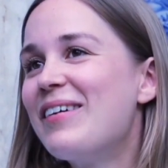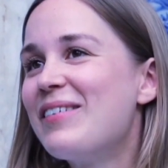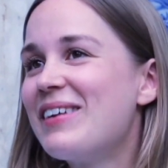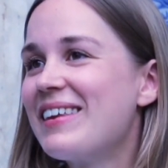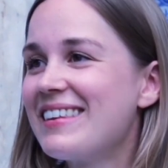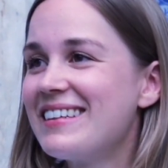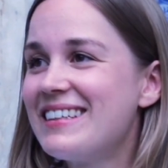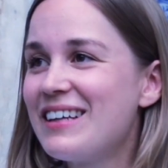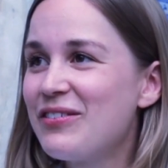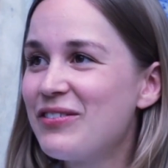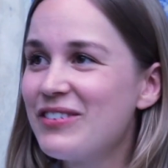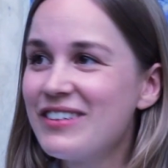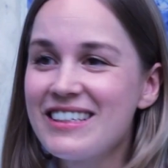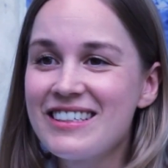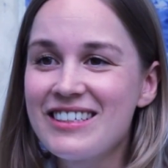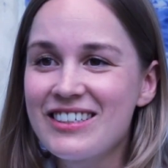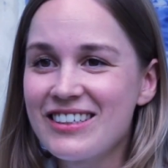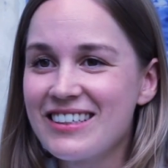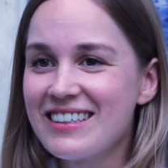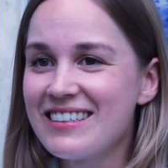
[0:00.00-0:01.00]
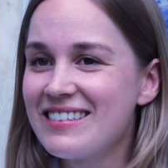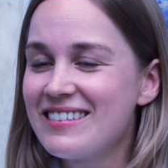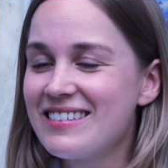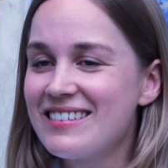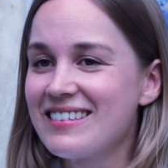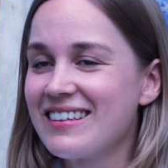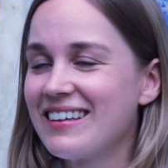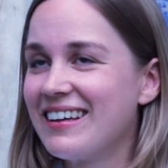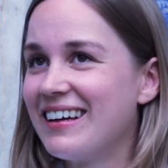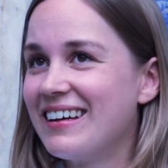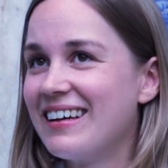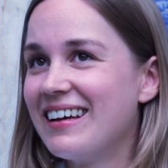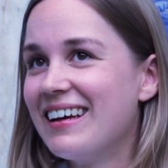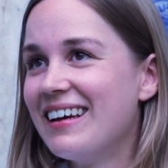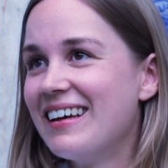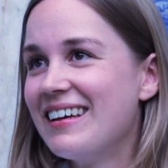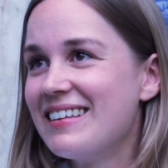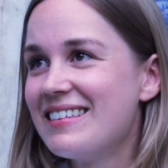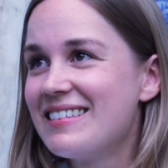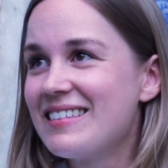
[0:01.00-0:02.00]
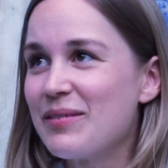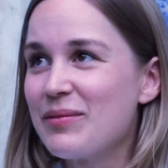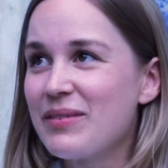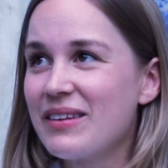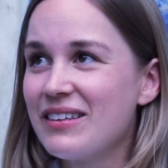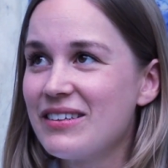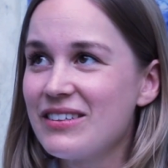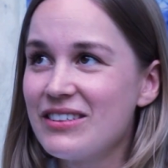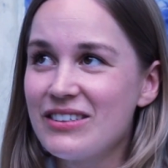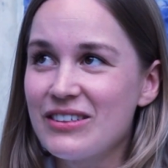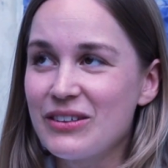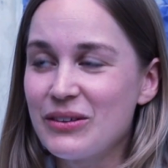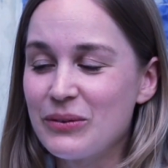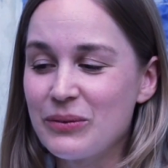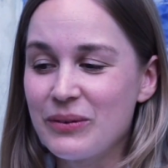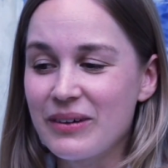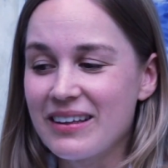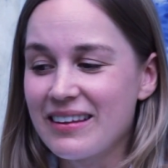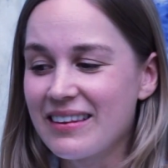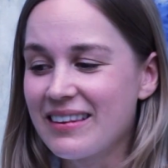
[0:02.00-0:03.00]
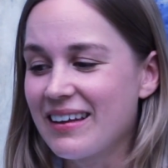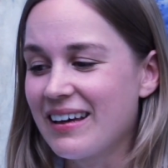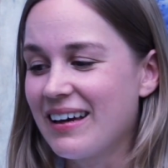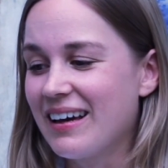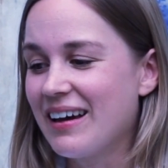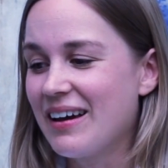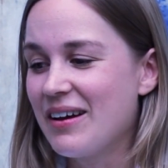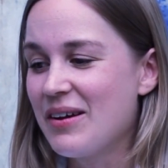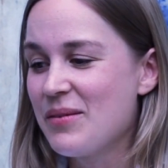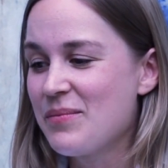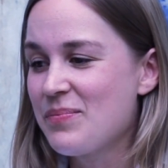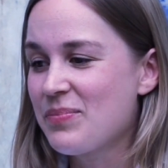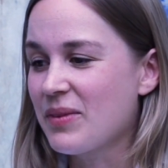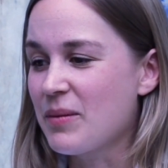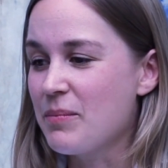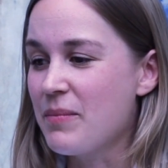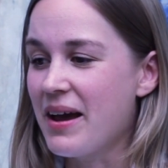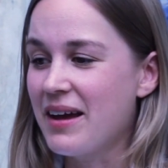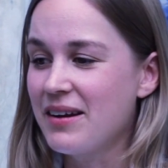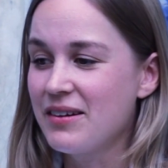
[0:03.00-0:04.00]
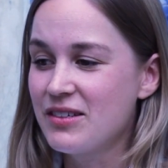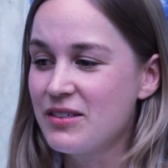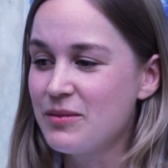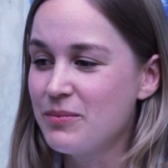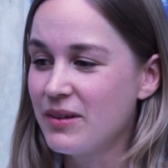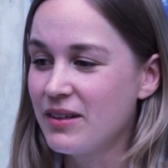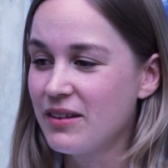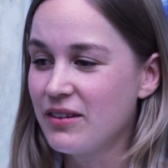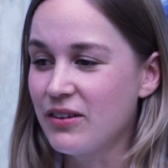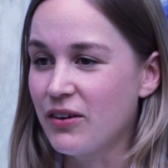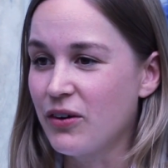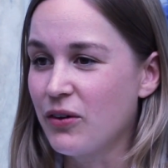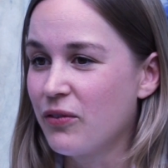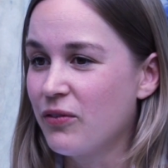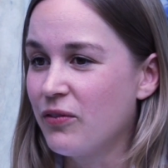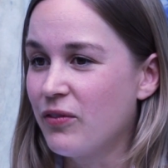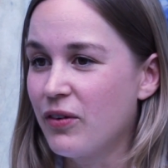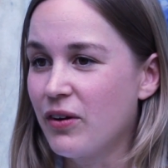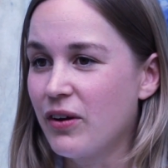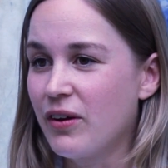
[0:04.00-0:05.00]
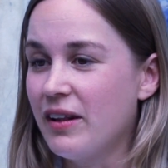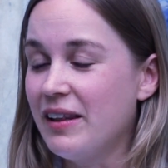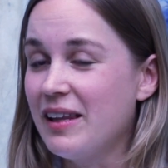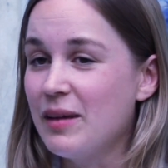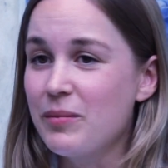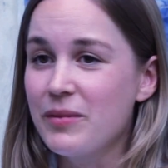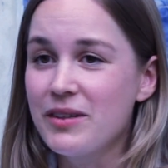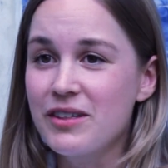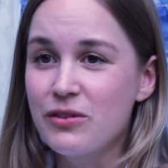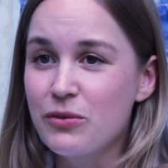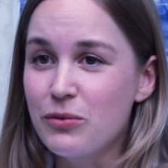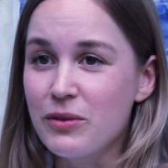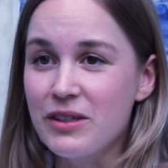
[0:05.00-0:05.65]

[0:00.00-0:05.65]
I mean, the definition is something to do with the management of limited